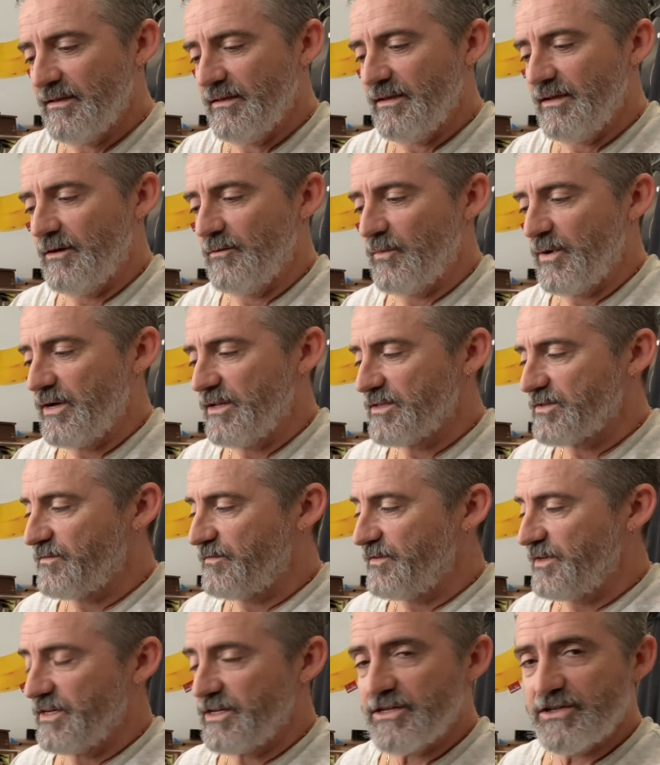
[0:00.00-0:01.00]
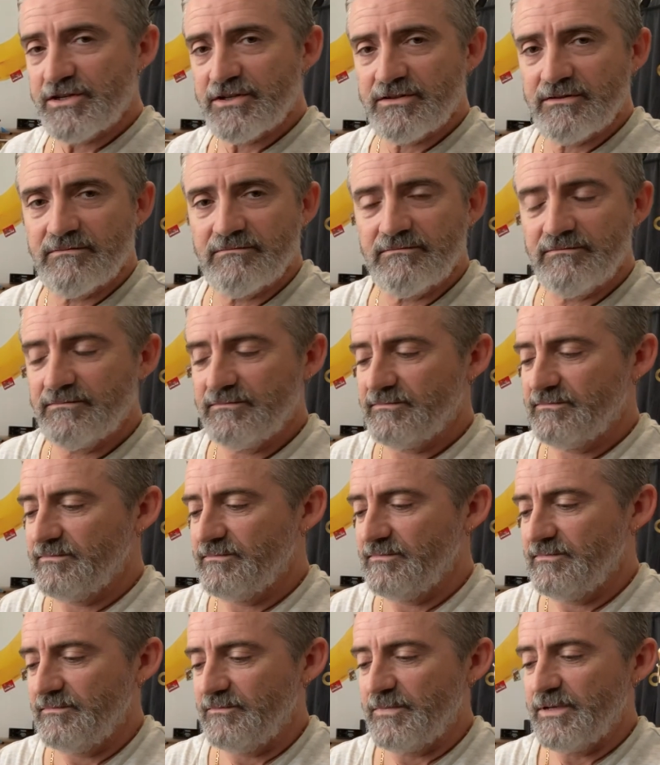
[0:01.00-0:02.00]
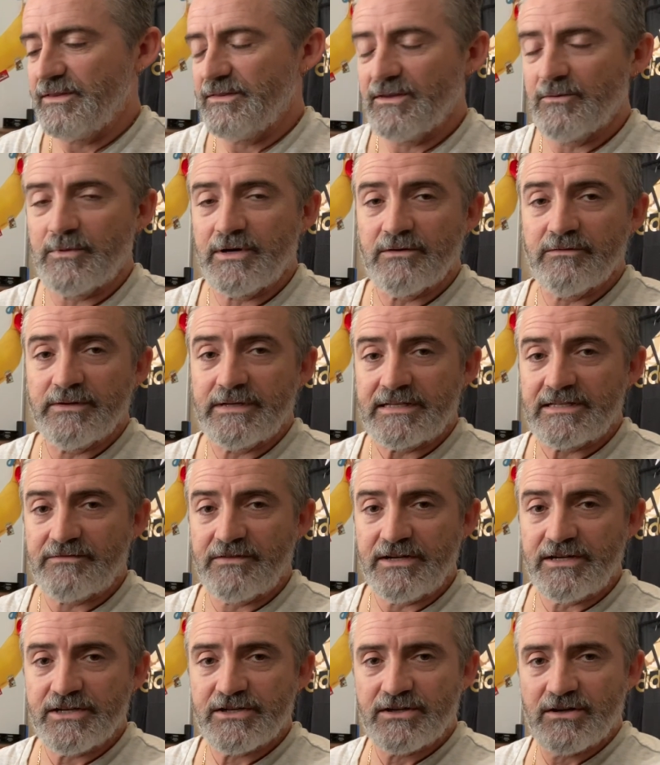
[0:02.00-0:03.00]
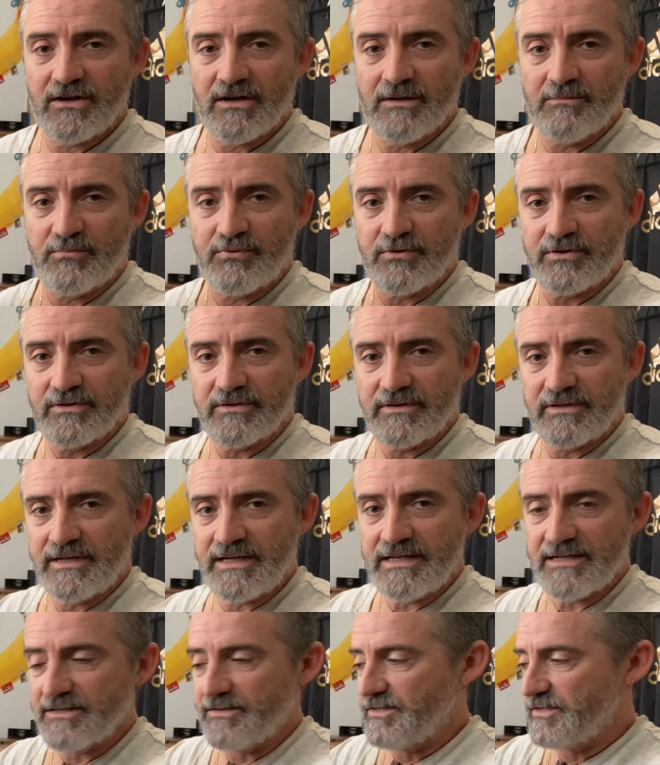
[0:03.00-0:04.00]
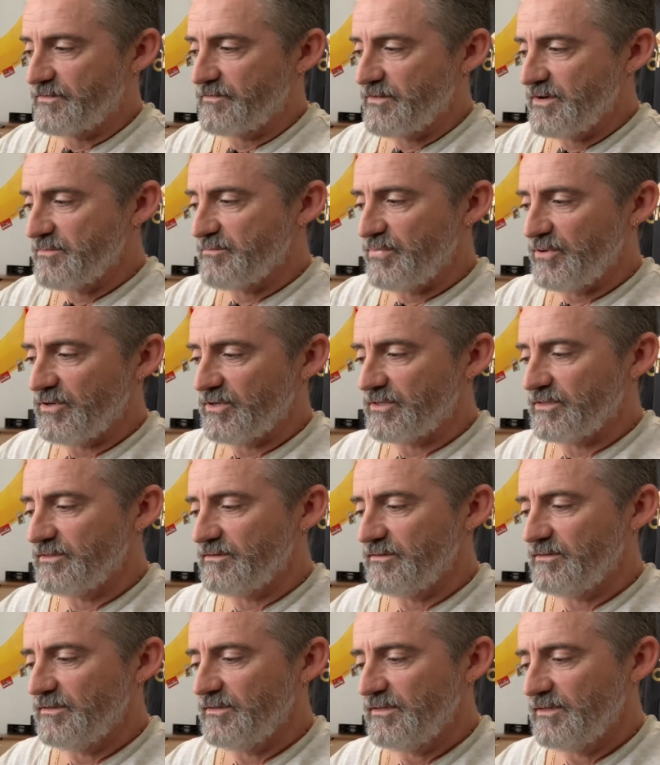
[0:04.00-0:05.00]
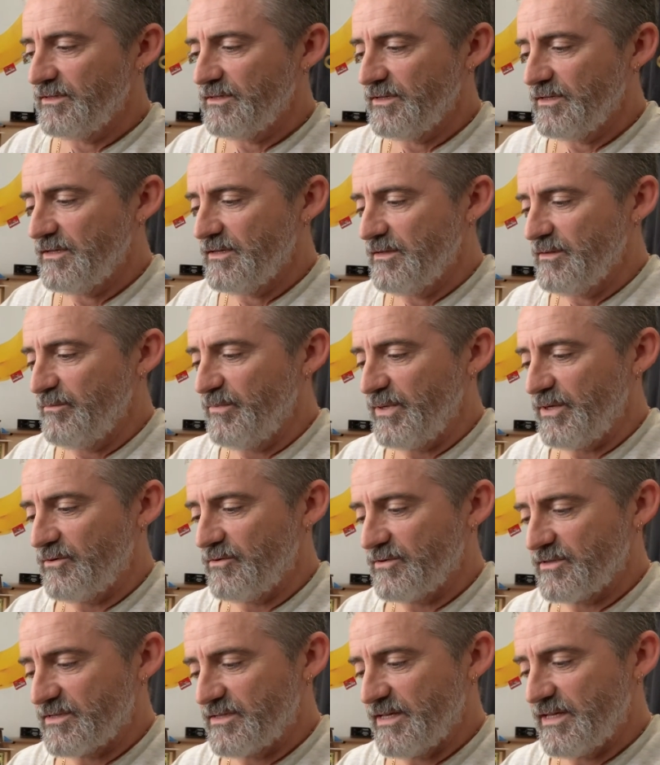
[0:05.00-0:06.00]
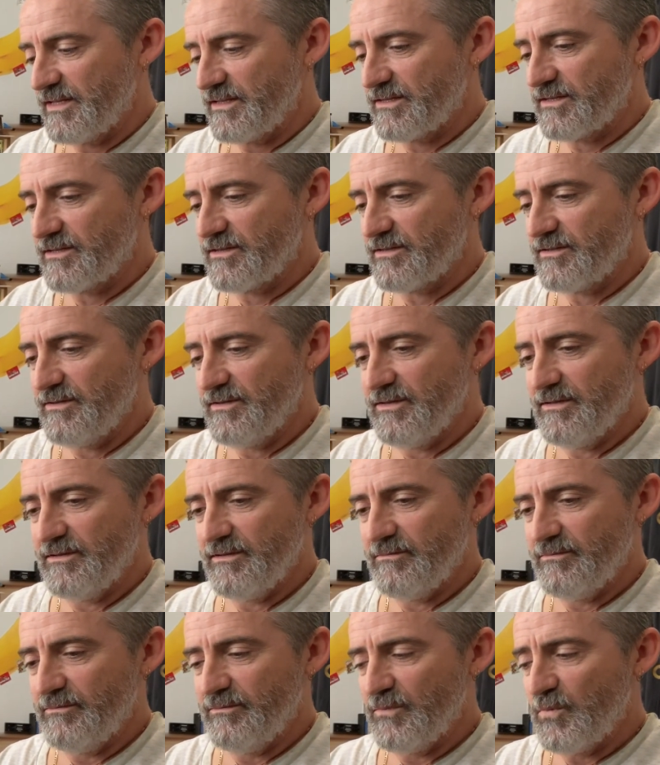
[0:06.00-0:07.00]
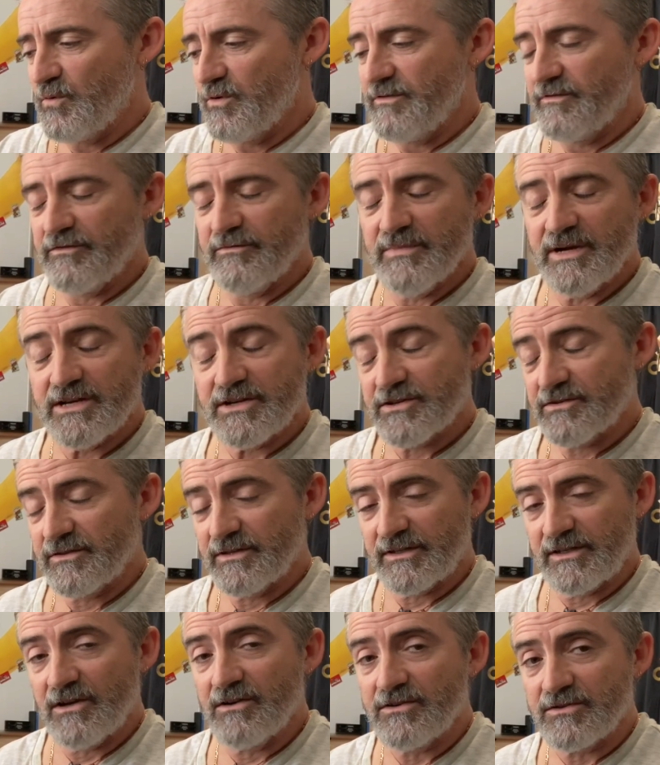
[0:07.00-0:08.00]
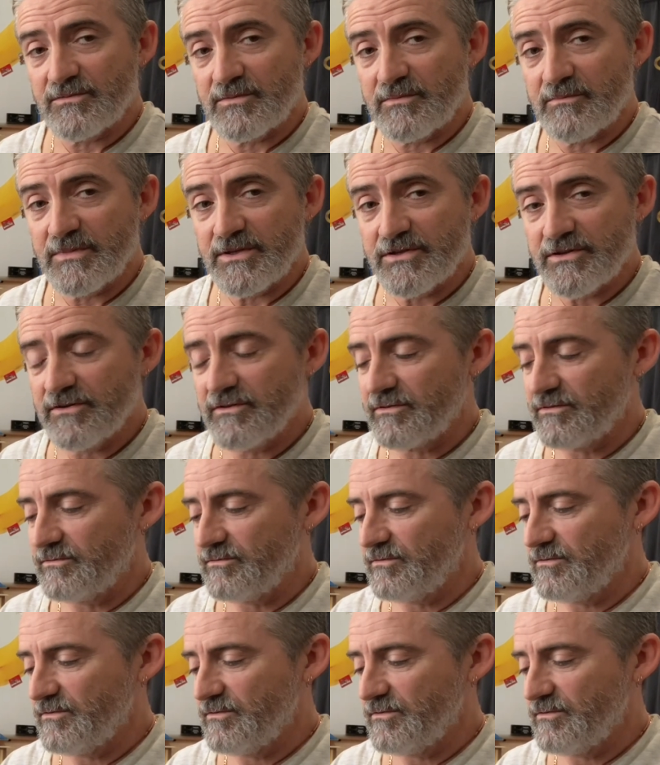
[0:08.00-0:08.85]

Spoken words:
And when it's finished, when a week's finished, I put it into this front pocket because that's more information that goes with my journal.